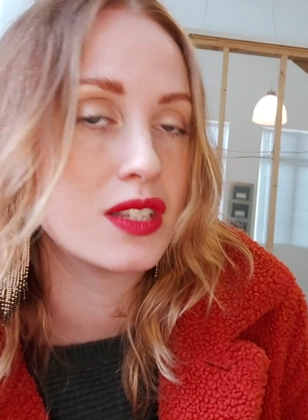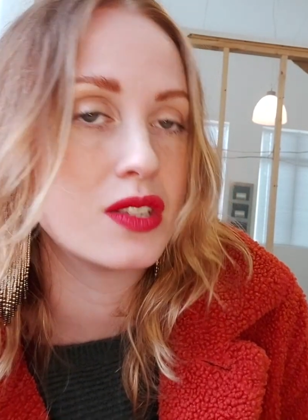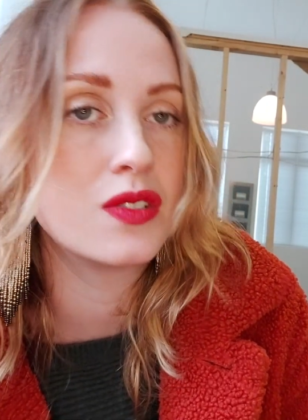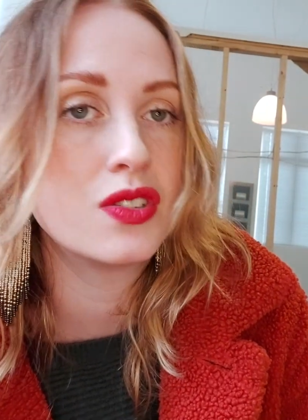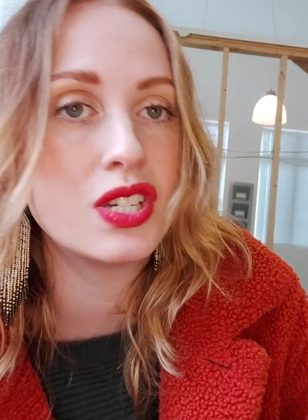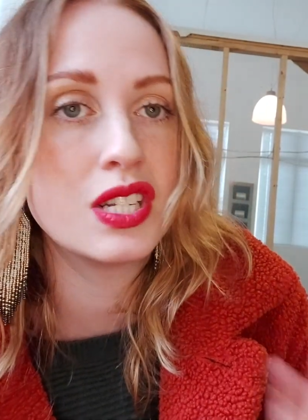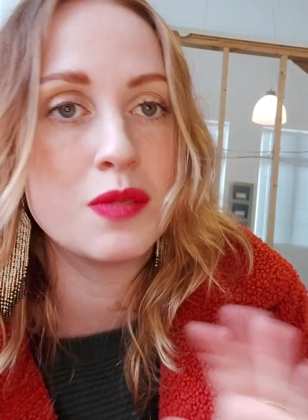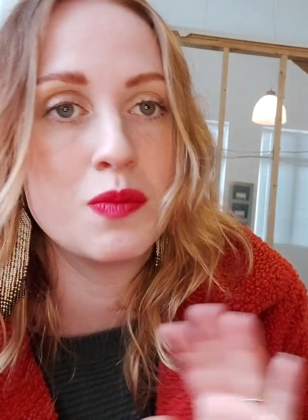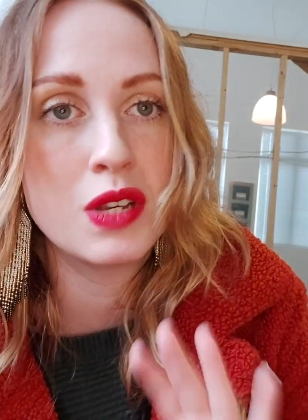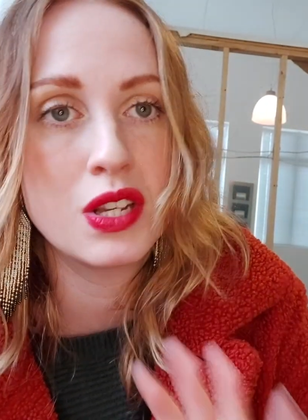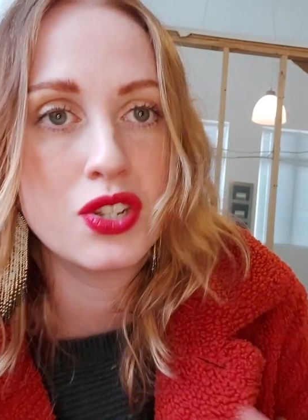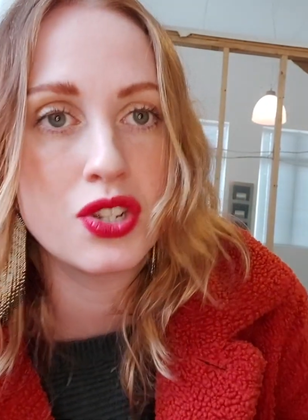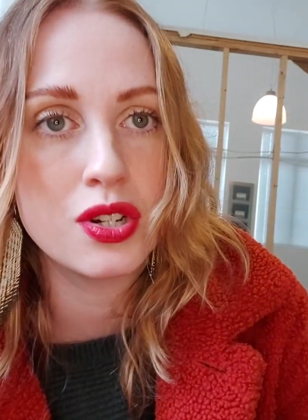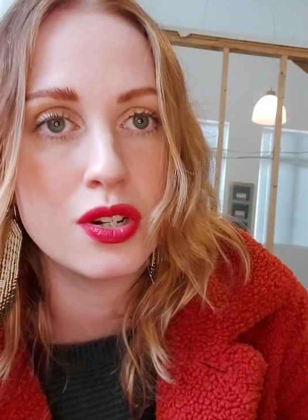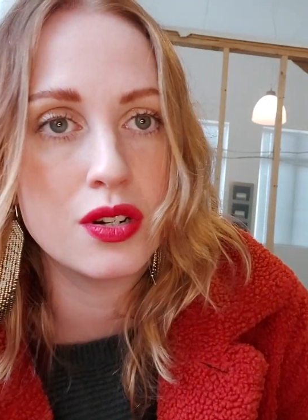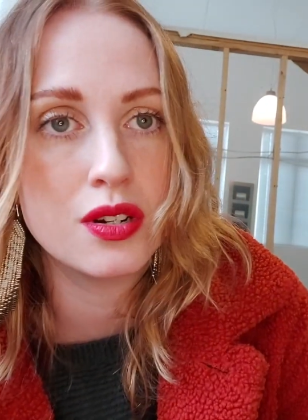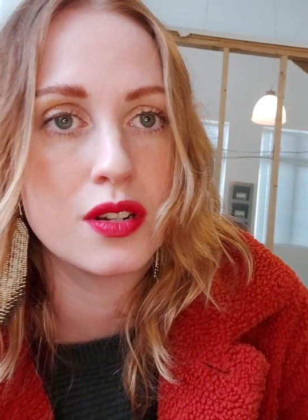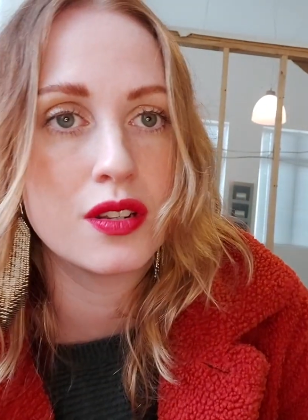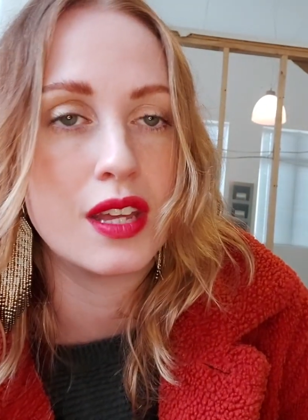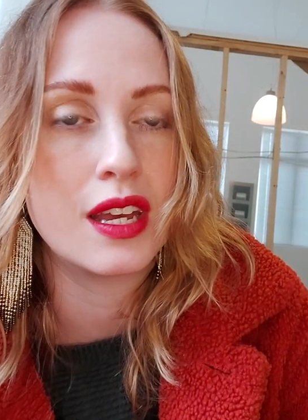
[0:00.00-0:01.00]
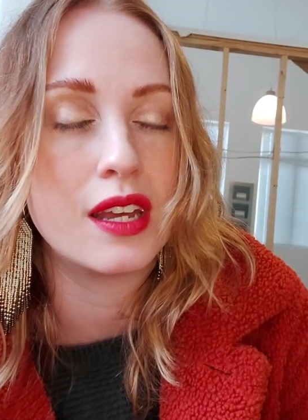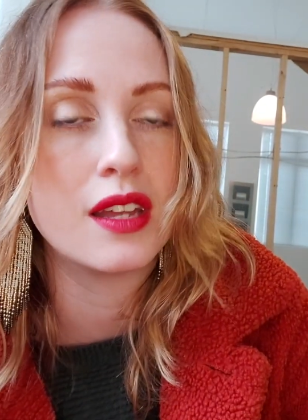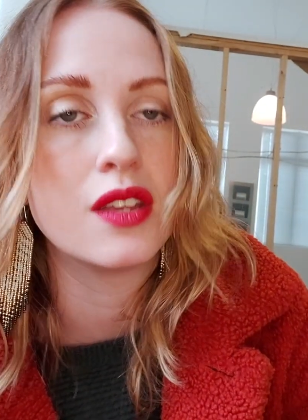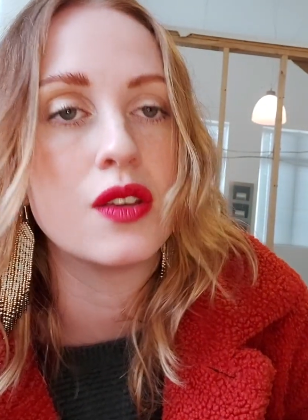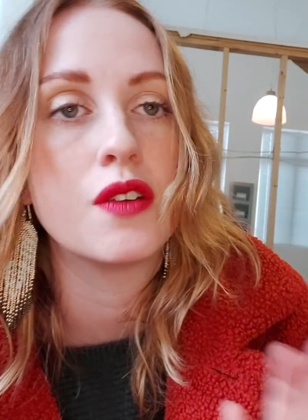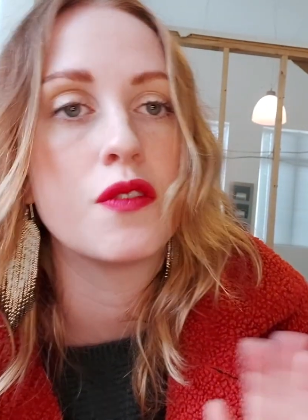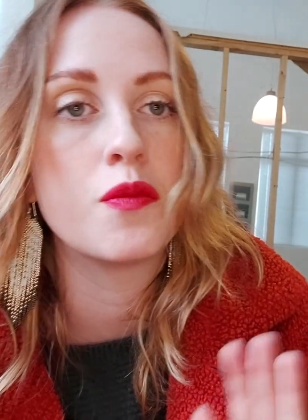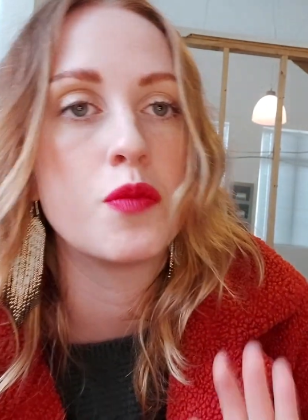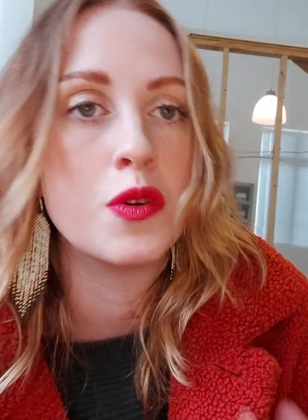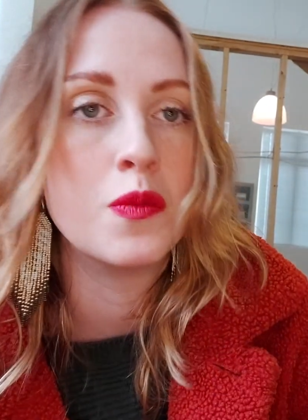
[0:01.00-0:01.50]
So just make sure that
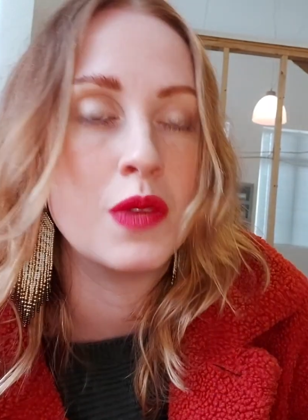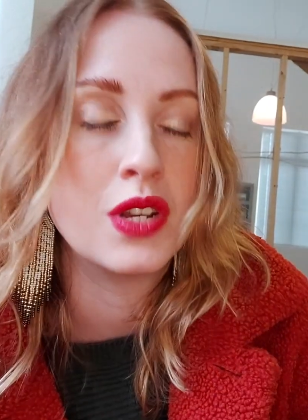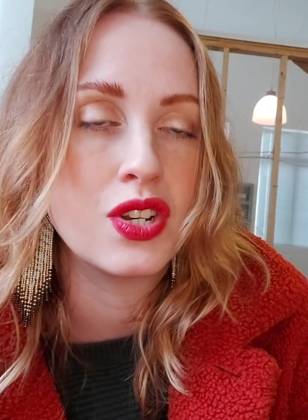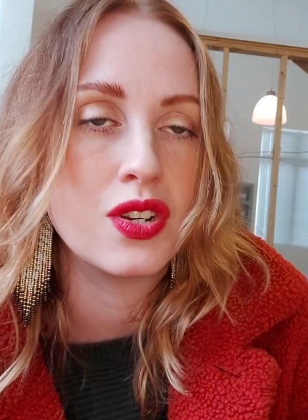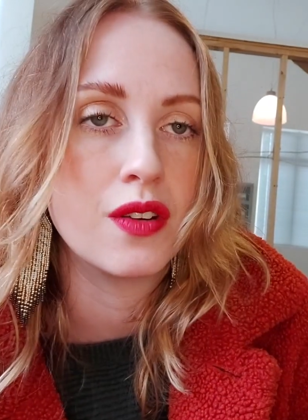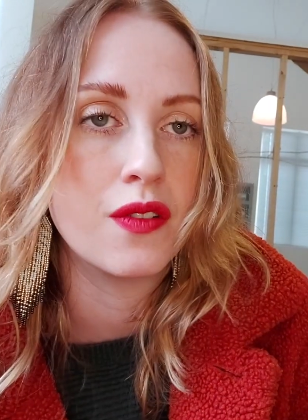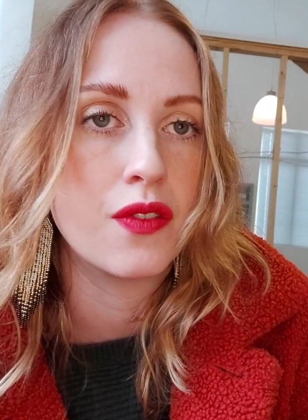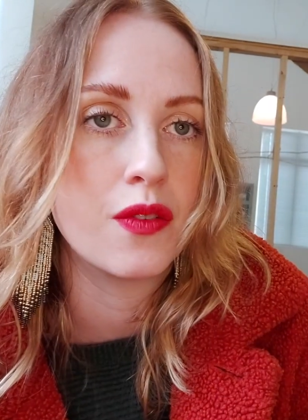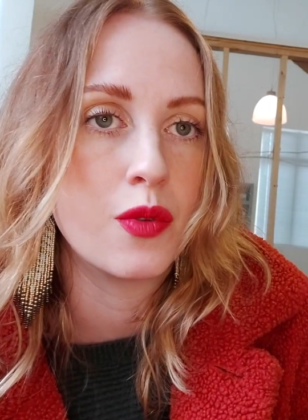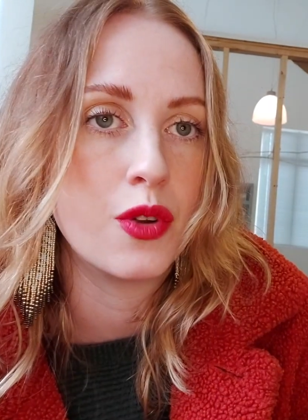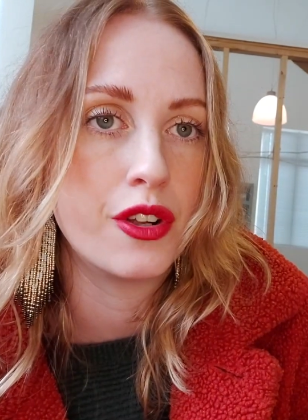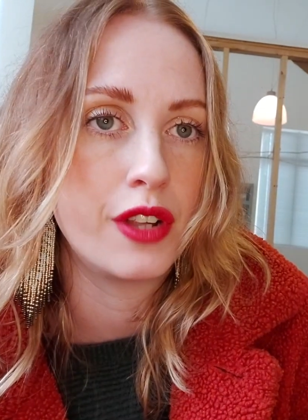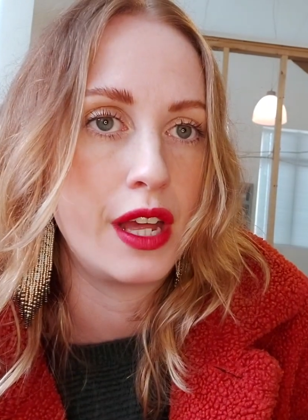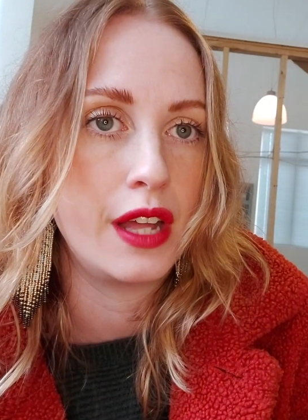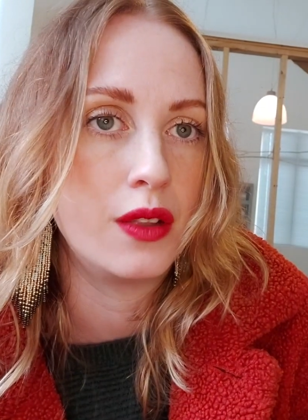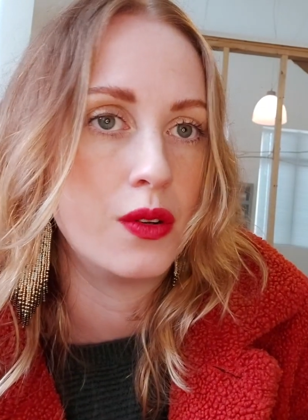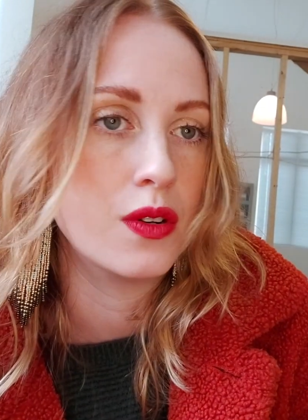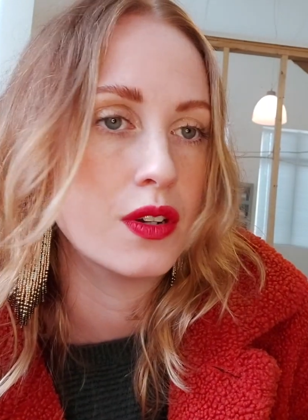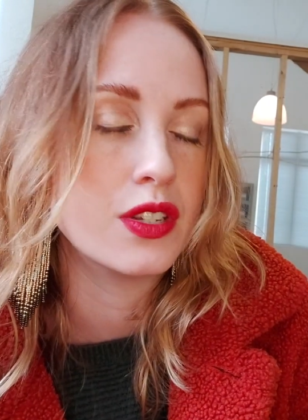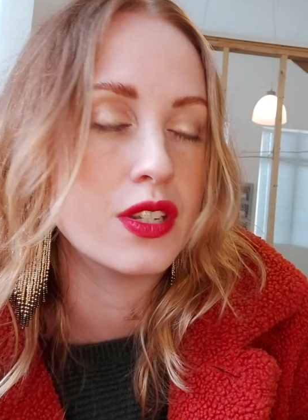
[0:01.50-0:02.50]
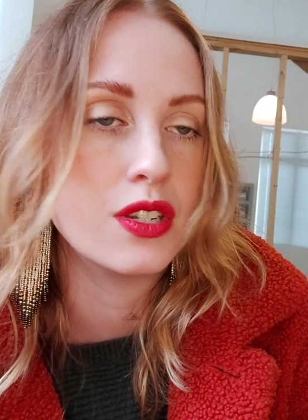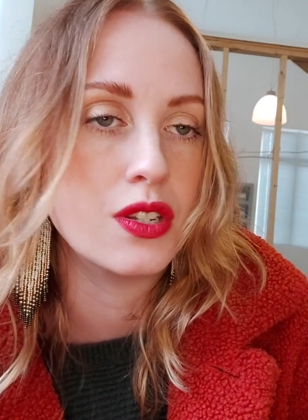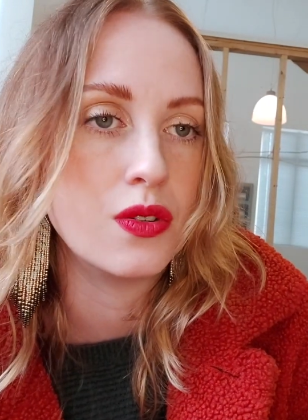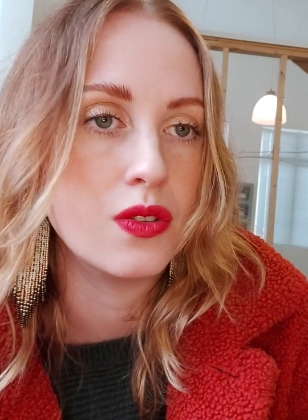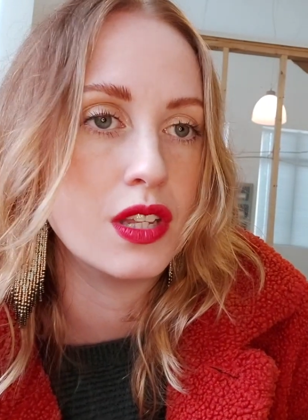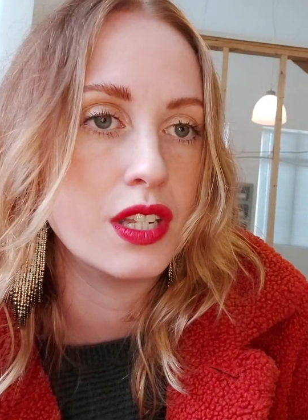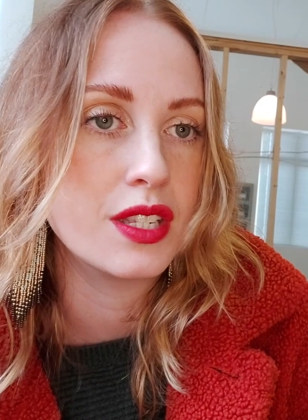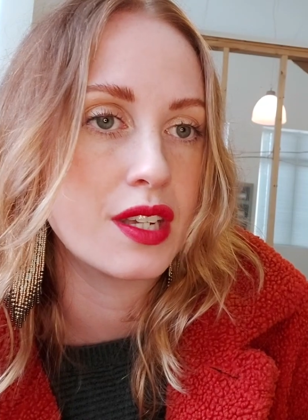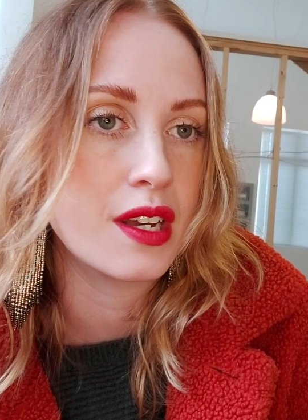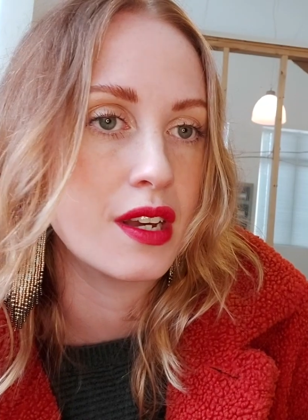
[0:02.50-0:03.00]
you have permission from your landlord to do
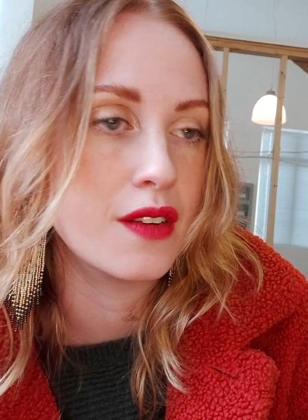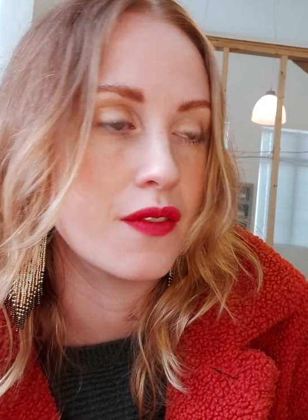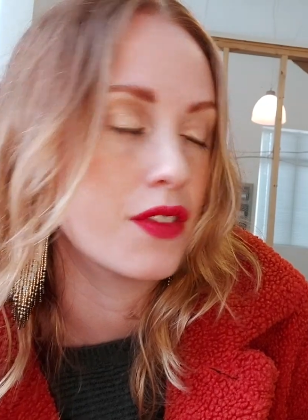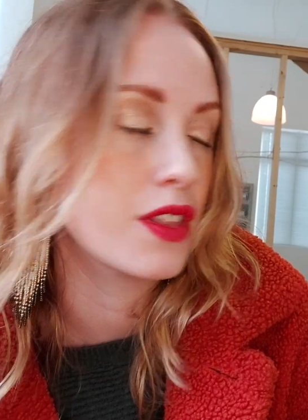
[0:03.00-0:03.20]
these kind of